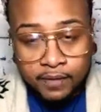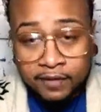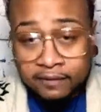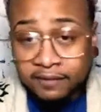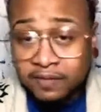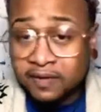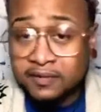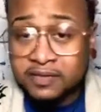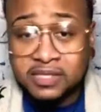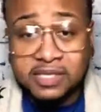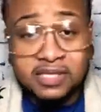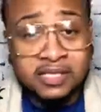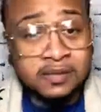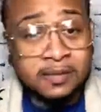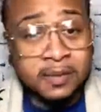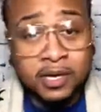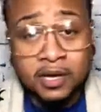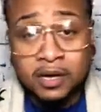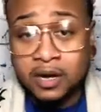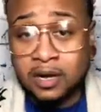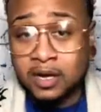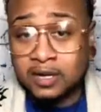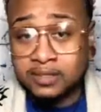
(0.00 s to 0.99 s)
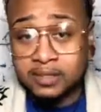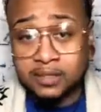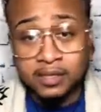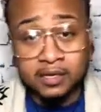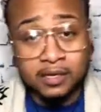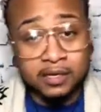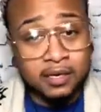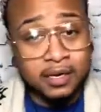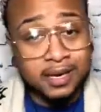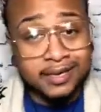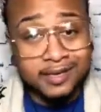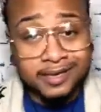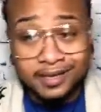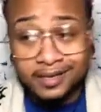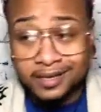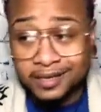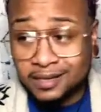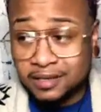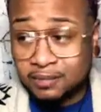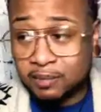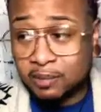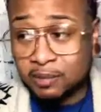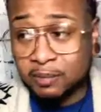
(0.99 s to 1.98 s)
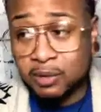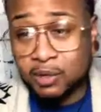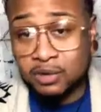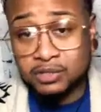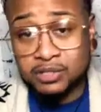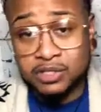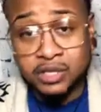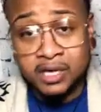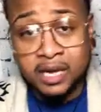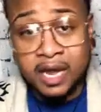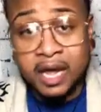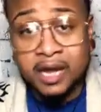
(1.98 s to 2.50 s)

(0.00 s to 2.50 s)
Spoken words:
favoritism in the call center. I didn't get the promotion.